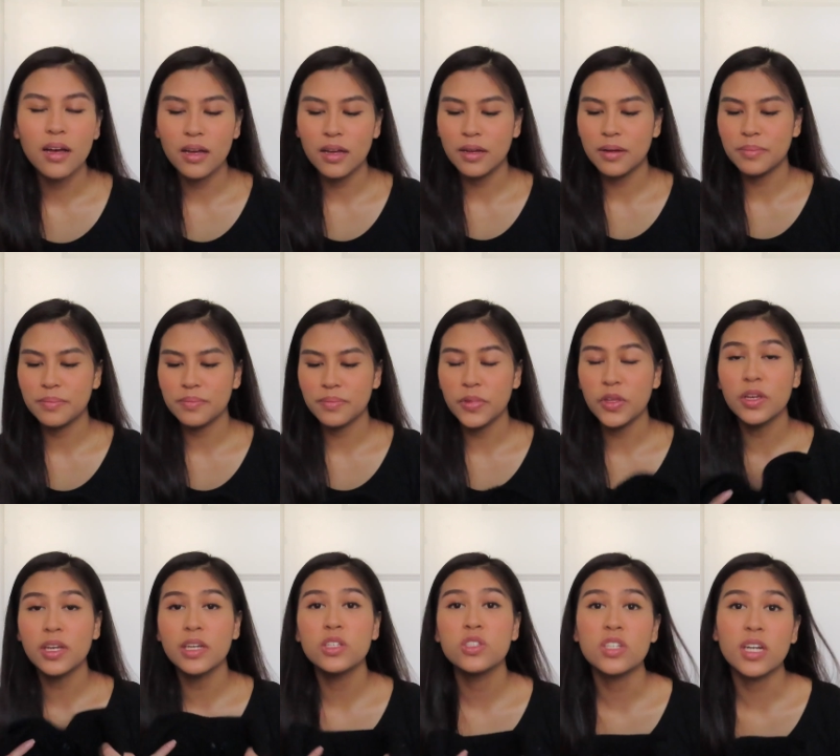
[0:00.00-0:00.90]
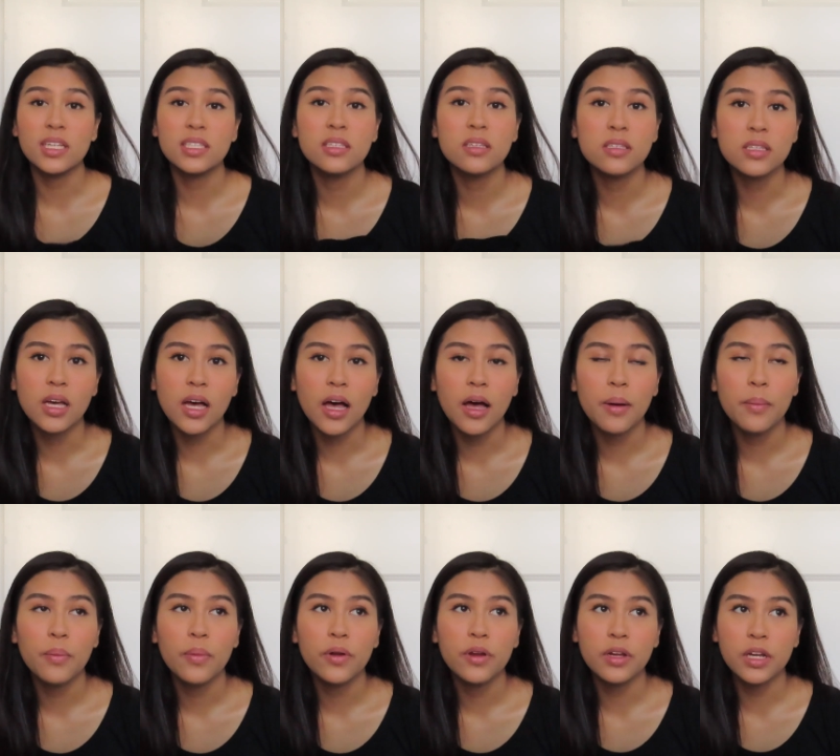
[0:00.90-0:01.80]
Um, you can dress this up.
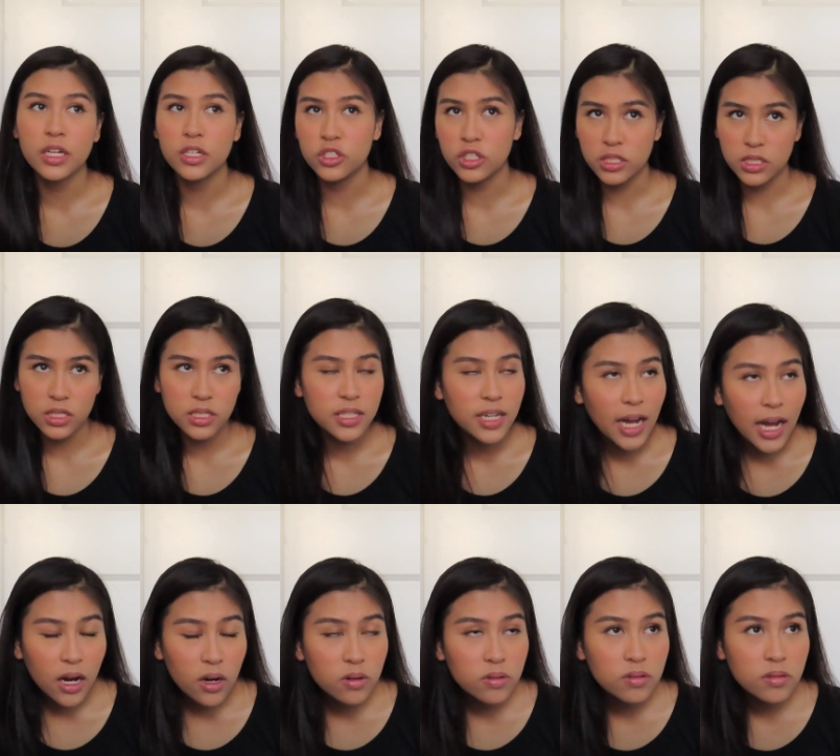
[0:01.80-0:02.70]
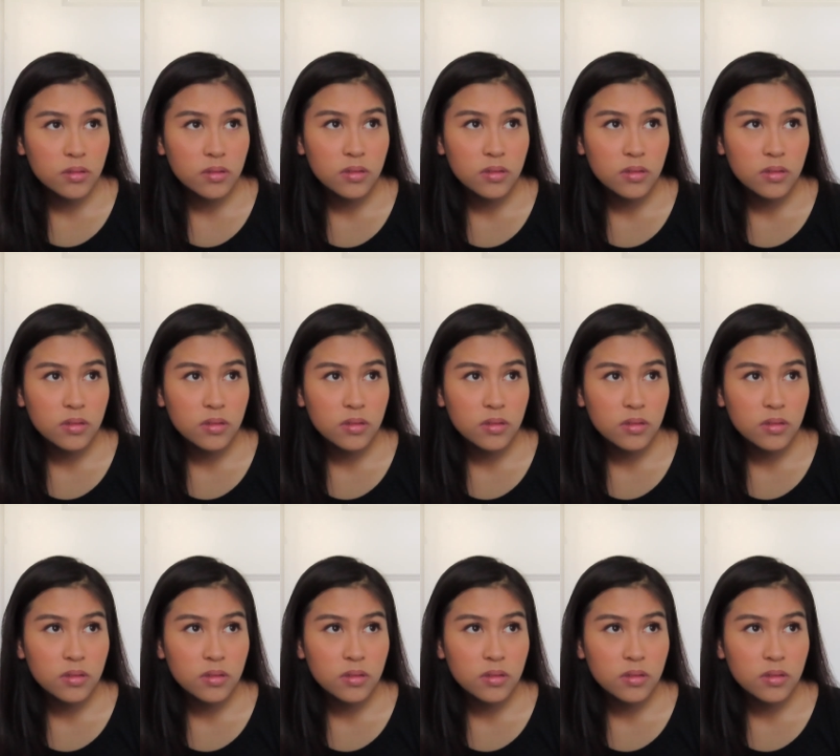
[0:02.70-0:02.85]
You can dress it down.